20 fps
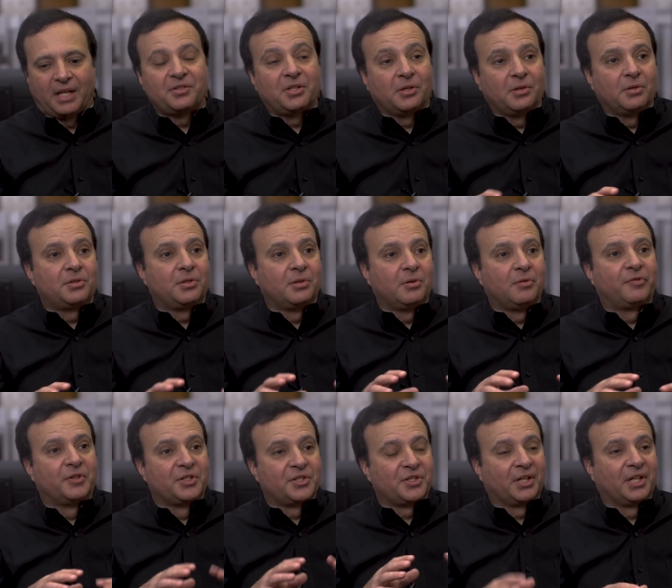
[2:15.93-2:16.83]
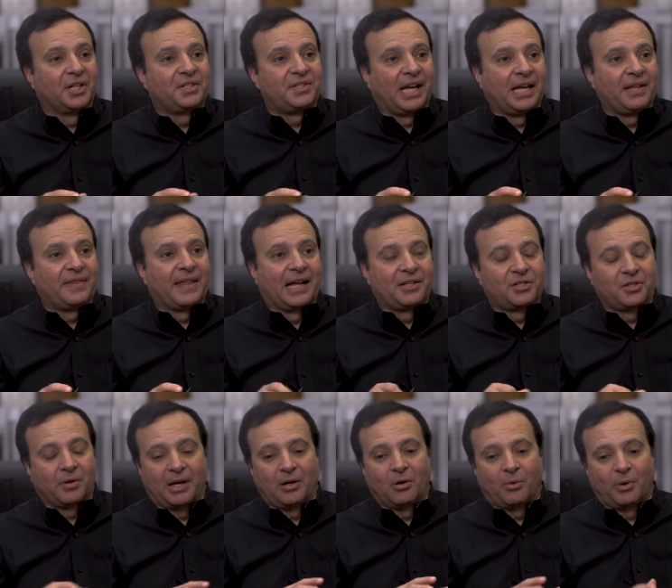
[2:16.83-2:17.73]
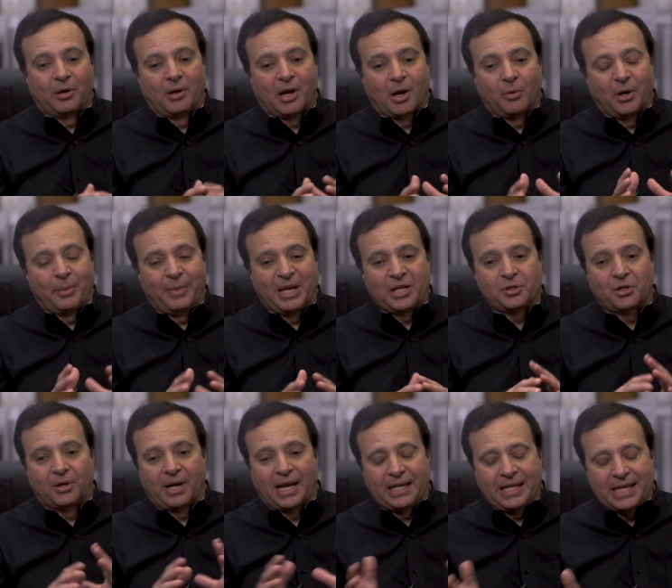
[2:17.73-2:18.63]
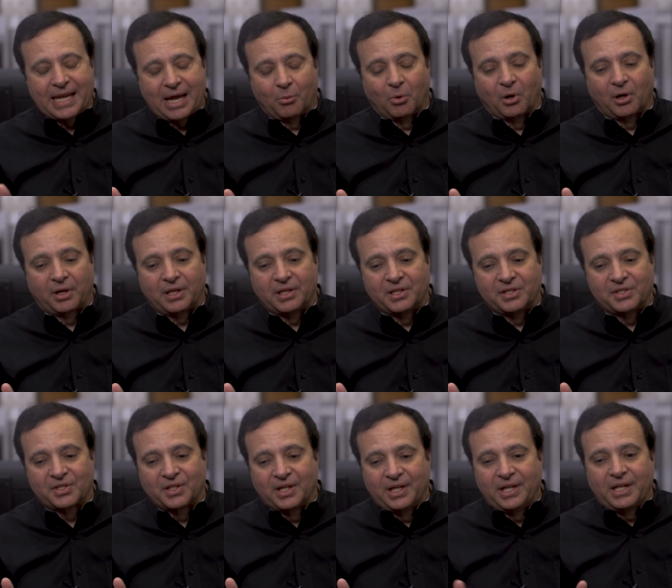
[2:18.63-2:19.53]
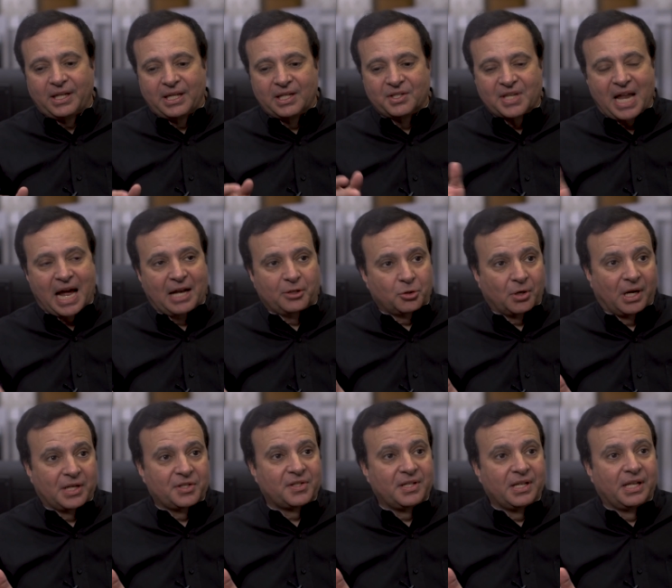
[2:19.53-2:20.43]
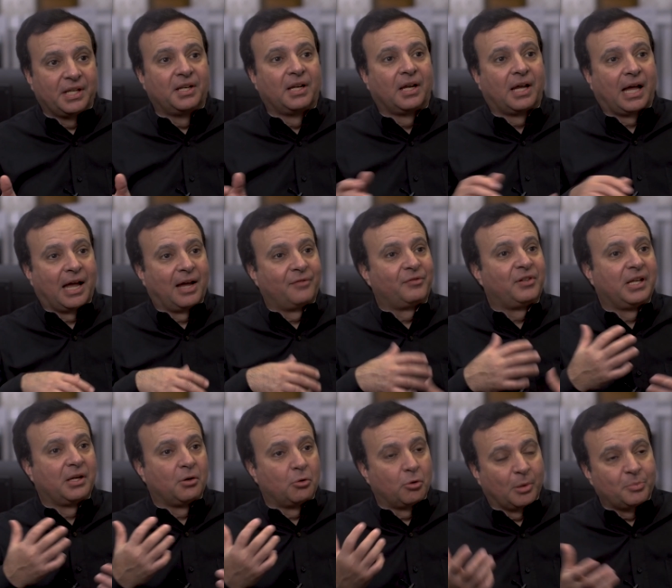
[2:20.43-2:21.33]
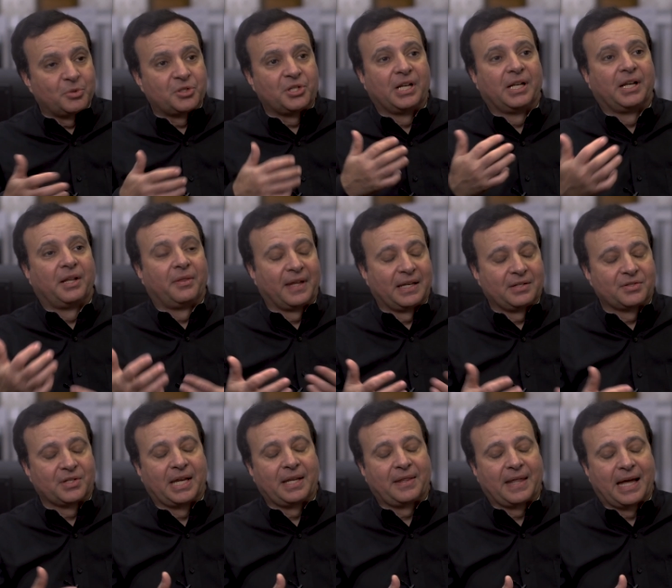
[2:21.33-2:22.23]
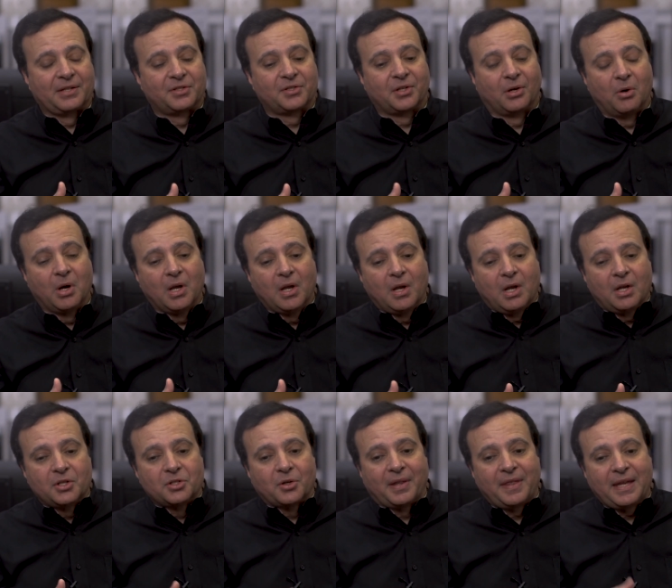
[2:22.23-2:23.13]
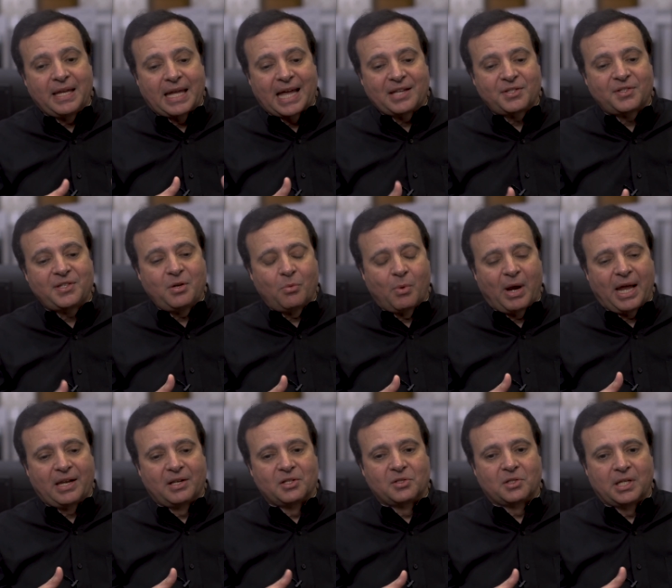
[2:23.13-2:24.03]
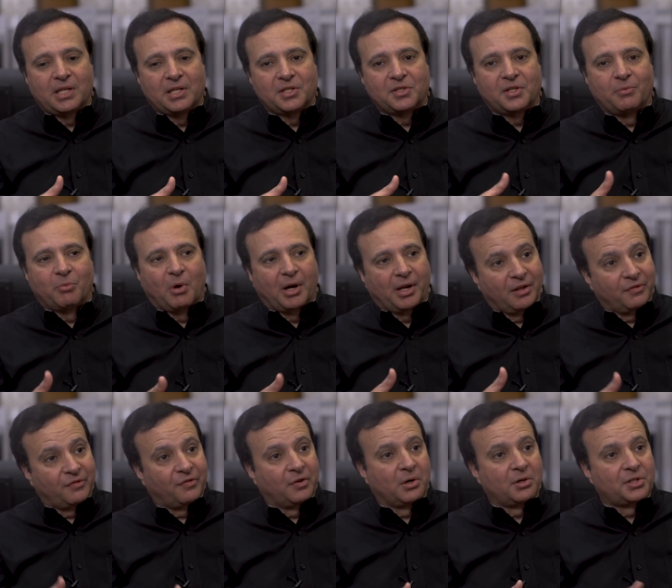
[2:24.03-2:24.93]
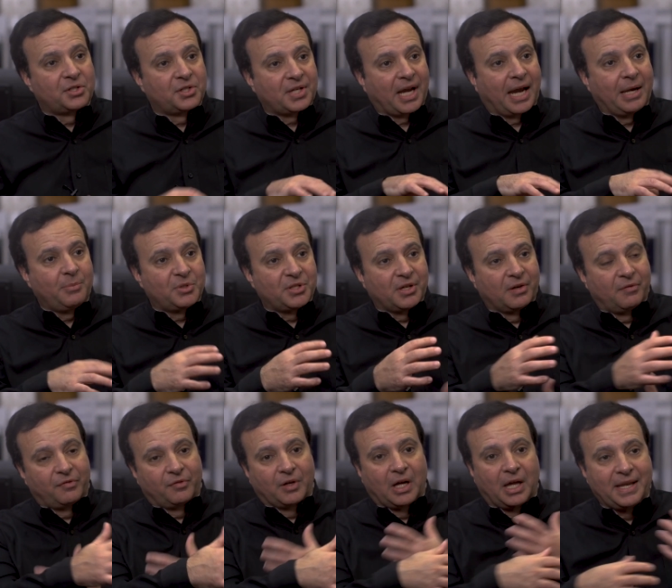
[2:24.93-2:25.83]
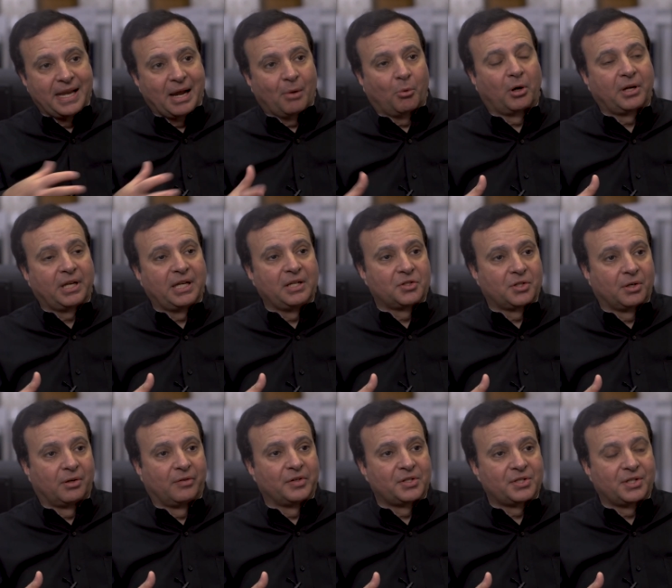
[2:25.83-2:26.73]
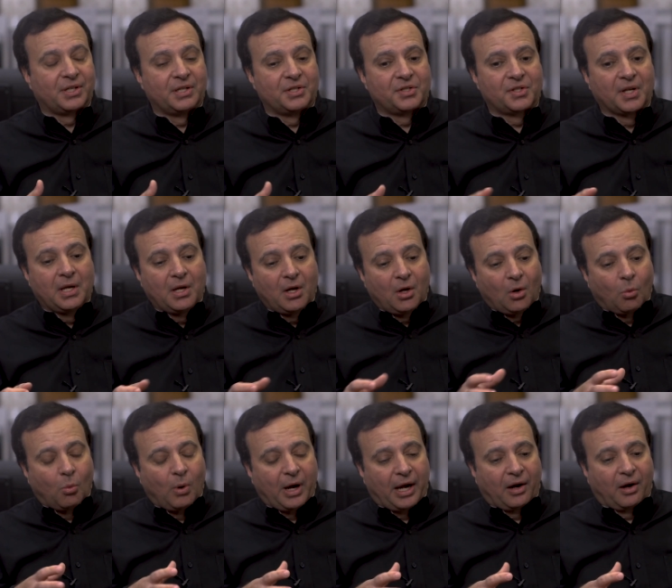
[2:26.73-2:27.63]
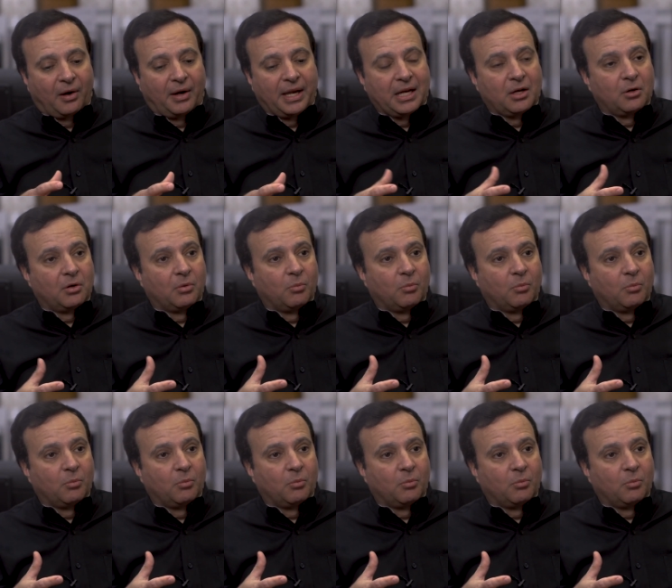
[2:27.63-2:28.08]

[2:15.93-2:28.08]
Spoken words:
to facilitate that. So I want to make sure any network is not trusted. I have the encryption and things like that. So I think SD-WAN is one of the first types of networking services where